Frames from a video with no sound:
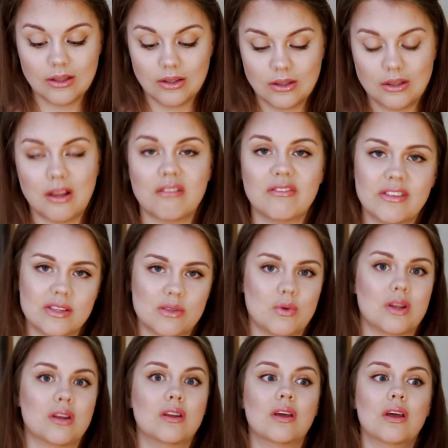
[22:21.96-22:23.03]
Love this
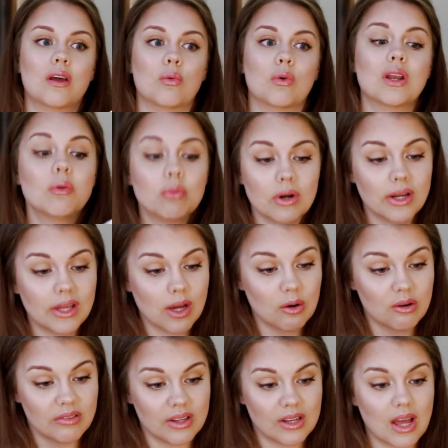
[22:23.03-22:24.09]
one. And when I'm running out
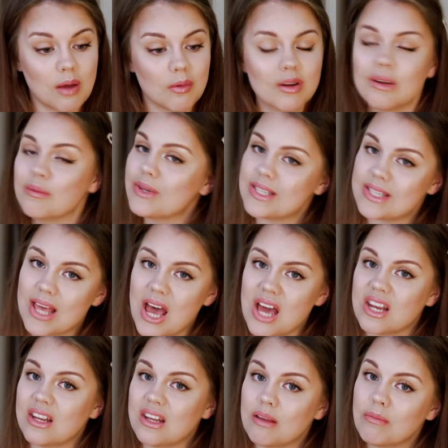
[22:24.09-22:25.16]
of it, I'm gonna be
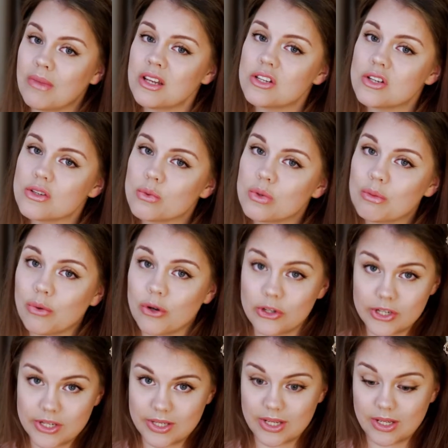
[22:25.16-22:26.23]
sad and I might just
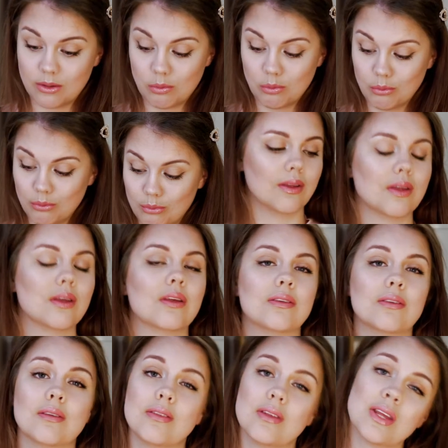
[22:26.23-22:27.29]
repurchase it.
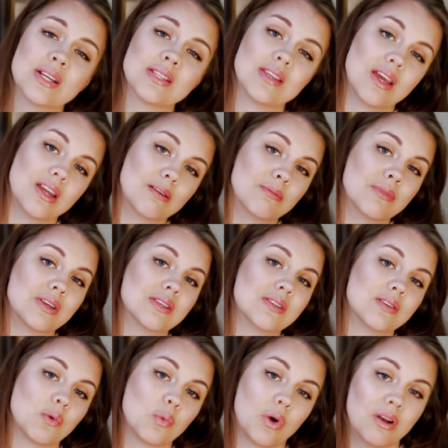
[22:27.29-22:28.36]
So the next item
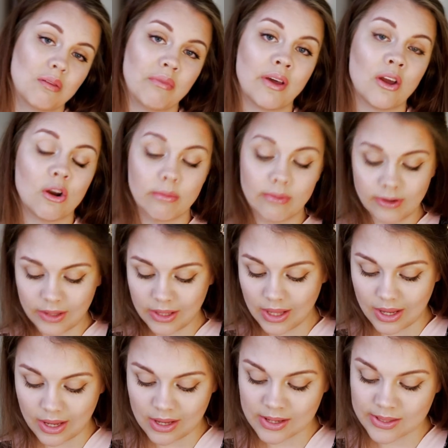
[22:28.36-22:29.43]
is one by Urban
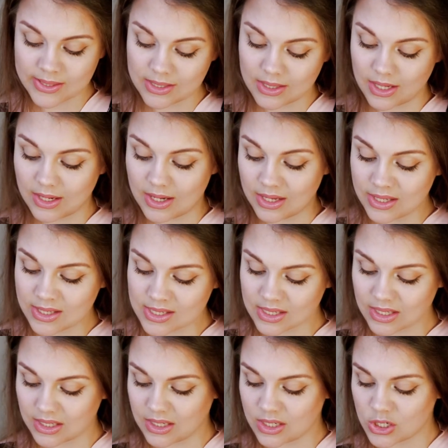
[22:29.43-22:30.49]
Decay. It's the Naked
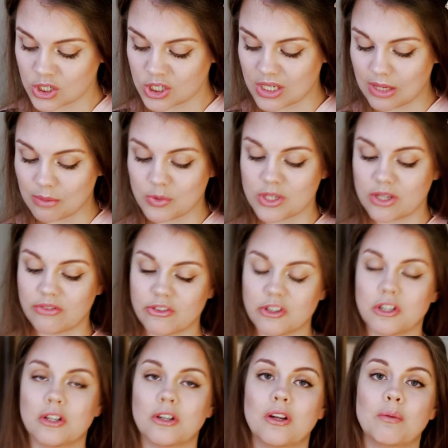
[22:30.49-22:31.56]
Skin
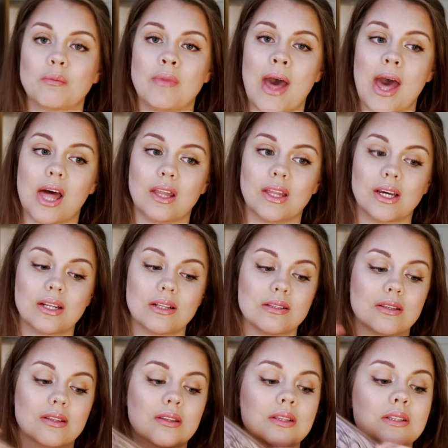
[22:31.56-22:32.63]
Shapeshifter Palette.
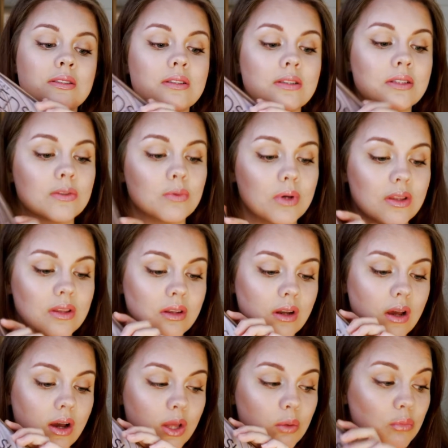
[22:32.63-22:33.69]
This is one
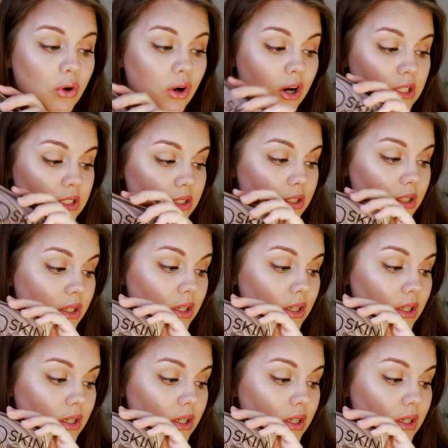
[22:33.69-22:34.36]
that I bought